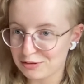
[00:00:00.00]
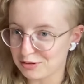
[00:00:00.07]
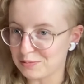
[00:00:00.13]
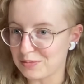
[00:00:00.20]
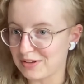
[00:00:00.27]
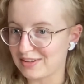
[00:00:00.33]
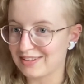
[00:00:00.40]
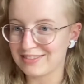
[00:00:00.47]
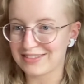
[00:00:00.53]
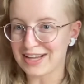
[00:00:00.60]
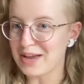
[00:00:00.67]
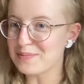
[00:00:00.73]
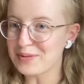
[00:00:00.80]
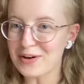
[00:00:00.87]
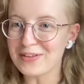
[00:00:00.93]
with a
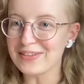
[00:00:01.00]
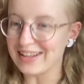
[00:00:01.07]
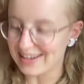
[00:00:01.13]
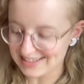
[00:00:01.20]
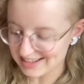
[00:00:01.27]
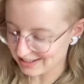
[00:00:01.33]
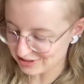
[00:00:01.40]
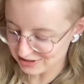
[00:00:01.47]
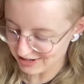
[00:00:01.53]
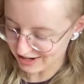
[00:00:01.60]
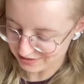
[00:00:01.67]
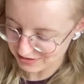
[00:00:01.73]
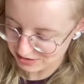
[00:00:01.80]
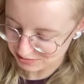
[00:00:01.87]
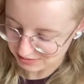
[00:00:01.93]
typo. That is actually
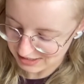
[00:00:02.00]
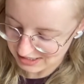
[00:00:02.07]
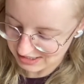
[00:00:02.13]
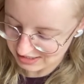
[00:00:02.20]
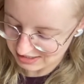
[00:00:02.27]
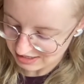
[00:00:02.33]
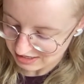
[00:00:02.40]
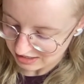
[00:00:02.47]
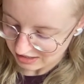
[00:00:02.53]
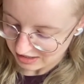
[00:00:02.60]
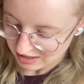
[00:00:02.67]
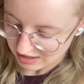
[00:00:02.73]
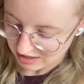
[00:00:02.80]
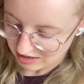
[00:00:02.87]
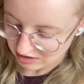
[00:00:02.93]
how it's written.
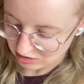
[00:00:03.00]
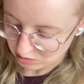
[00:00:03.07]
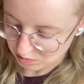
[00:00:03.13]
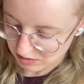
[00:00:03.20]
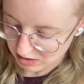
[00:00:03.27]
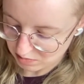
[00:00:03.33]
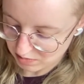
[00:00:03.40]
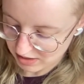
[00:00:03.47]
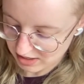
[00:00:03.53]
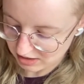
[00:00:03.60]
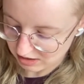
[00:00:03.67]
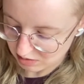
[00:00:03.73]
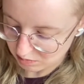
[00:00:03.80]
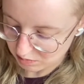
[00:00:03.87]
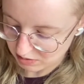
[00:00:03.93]
And it's made by a
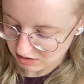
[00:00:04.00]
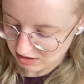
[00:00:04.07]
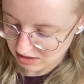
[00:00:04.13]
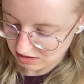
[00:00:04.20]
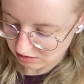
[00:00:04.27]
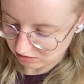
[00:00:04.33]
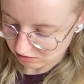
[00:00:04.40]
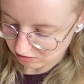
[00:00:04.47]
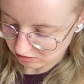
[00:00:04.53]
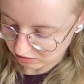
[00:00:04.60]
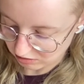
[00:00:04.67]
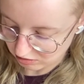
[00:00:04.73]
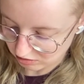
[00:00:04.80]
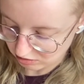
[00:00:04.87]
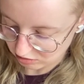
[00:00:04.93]
company
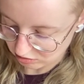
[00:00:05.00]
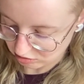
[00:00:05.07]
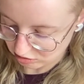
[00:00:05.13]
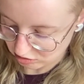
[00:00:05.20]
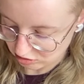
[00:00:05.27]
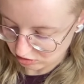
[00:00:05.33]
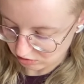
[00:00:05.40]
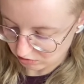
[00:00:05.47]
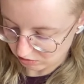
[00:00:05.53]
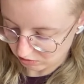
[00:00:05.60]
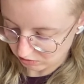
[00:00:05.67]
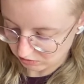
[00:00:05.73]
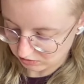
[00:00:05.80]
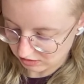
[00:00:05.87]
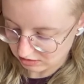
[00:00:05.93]
called
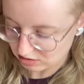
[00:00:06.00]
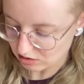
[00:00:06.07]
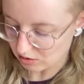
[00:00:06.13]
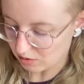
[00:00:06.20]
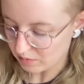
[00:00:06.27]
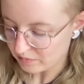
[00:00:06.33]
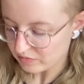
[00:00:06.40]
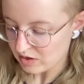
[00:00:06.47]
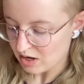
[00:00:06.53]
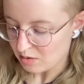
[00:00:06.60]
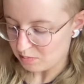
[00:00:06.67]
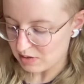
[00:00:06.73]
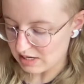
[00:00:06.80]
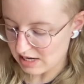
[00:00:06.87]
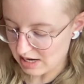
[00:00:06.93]
Zoho. So,
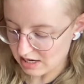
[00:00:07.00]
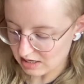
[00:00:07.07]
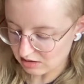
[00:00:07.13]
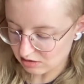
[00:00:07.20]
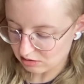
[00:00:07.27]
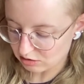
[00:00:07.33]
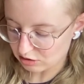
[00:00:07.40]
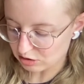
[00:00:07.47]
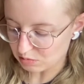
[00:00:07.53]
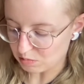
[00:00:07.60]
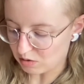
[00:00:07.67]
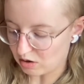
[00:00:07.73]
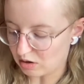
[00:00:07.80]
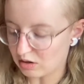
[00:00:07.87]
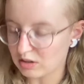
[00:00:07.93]
Begin is their
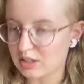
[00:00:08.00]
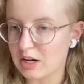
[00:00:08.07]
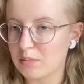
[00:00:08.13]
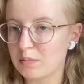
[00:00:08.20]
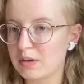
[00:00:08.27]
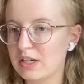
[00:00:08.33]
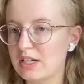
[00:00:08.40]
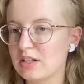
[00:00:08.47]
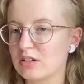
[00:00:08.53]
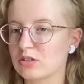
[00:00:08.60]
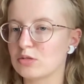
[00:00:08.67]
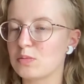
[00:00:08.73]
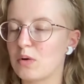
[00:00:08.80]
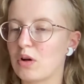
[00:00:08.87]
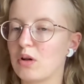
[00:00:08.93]
small company, their
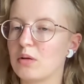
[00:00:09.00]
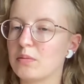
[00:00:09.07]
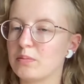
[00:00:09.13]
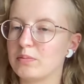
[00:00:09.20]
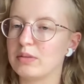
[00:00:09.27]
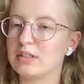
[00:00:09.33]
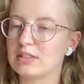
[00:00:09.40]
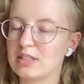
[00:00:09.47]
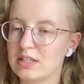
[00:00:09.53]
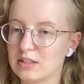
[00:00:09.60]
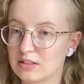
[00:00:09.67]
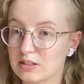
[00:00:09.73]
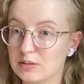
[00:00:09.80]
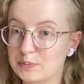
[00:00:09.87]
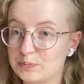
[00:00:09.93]
small
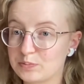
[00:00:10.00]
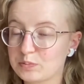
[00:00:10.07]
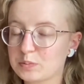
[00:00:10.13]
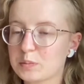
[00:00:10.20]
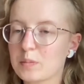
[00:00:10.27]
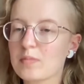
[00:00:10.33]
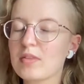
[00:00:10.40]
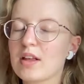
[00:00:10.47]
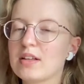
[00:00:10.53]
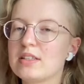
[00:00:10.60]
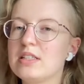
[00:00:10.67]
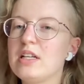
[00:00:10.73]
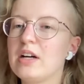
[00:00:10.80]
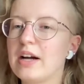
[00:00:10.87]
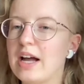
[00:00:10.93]
business
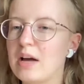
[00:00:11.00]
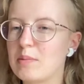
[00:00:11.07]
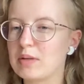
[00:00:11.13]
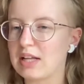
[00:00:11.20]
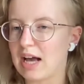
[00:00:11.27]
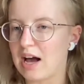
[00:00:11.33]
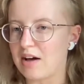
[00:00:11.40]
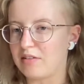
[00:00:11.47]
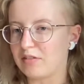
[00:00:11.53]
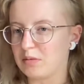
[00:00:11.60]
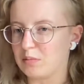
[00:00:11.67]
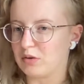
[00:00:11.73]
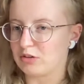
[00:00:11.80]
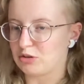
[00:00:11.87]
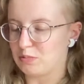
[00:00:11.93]
CRM, and they have a
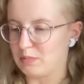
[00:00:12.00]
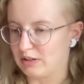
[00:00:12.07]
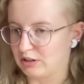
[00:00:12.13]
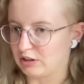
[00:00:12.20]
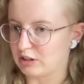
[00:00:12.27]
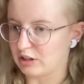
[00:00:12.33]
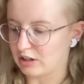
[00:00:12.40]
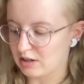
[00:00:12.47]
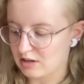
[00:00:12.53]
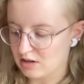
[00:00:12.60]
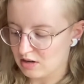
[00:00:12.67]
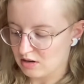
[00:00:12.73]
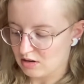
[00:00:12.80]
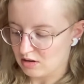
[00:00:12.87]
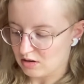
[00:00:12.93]
much bigger
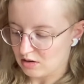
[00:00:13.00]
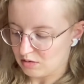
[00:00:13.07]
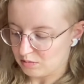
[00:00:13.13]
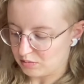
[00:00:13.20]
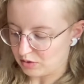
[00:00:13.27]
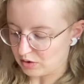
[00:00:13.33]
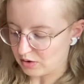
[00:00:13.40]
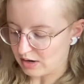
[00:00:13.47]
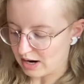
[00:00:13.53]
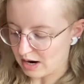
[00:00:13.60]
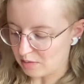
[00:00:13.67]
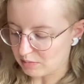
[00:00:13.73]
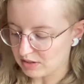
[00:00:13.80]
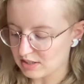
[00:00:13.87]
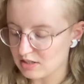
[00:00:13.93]

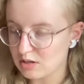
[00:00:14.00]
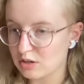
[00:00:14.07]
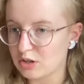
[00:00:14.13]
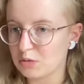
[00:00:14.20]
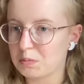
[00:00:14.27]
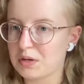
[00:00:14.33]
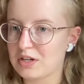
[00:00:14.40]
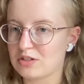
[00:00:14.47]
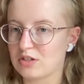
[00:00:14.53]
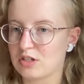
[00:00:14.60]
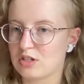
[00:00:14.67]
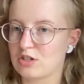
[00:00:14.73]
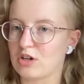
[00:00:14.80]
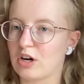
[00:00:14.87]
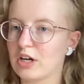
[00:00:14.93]
program, but this is a good place to
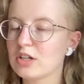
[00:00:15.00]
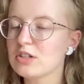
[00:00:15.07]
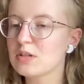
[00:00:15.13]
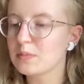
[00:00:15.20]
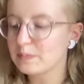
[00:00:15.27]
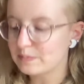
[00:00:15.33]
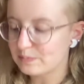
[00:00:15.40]
start.